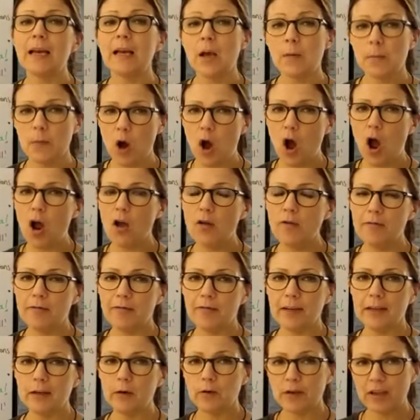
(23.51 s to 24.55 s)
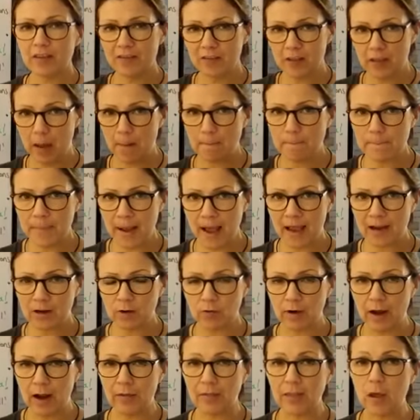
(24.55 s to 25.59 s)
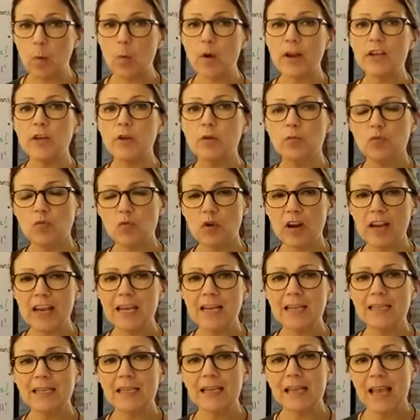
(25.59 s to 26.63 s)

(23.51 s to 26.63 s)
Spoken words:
but hopefully it'll give you that background that when you read